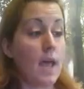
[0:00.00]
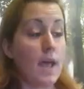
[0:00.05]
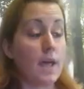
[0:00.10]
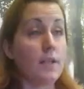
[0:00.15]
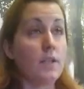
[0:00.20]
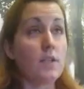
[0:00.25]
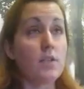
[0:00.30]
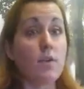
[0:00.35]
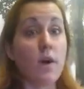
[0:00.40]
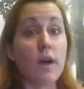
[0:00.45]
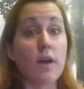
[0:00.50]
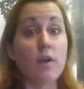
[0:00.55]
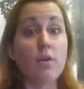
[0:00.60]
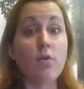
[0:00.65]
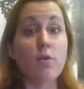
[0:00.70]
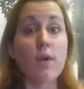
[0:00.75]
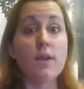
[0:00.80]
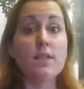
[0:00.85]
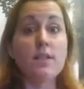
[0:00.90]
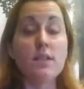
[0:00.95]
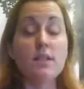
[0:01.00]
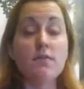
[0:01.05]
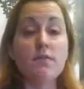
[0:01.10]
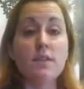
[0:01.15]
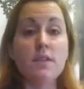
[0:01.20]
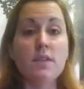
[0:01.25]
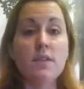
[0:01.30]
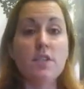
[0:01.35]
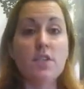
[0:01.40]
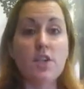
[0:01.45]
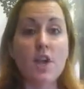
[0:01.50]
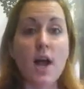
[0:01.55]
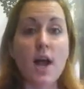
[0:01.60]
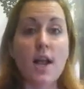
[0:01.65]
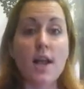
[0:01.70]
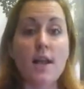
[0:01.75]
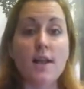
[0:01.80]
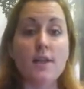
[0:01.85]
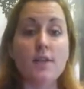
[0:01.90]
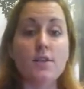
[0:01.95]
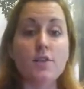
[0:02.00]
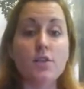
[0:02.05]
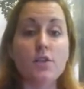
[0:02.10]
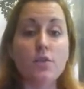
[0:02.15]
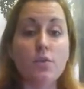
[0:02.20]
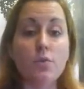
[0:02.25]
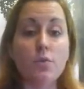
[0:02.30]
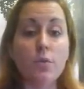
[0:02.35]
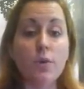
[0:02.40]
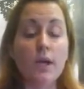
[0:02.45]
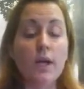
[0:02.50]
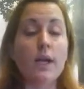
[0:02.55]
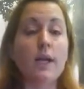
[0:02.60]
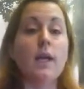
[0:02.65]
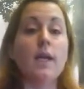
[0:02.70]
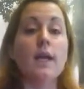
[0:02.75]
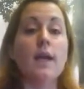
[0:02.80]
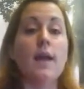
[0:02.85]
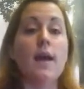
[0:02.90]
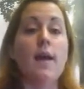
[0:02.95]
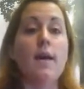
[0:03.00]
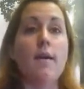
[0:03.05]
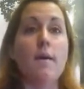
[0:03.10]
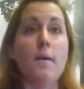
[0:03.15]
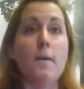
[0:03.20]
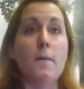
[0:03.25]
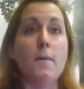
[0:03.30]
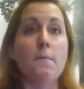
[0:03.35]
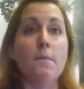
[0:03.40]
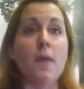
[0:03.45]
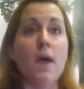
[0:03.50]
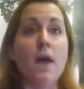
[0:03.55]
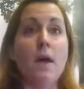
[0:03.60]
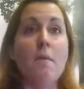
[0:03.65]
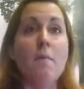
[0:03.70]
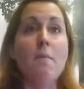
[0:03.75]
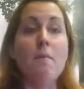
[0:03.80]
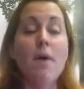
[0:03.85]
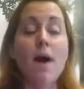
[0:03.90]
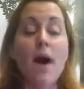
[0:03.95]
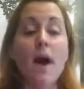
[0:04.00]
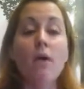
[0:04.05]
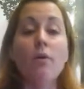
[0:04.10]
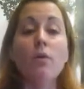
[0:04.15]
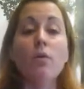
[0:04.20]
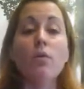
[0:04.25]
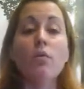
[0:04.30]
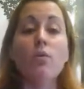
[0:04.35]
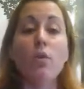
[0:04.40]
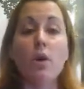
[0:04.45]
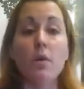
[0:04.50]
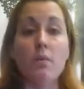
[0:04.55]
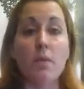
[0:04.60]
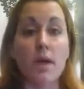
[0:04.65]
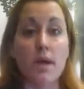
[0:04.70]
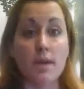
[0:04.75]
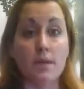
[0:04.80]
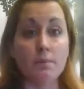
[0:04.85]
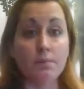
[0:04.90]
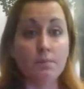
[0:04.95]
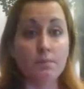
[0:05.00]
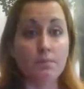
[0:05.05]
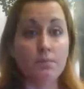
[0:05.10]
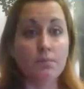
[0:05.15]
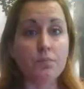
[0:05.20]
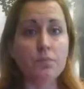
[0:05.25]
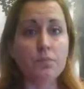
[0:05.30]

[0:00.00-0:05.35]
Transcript: And so I created this challenge to really empower women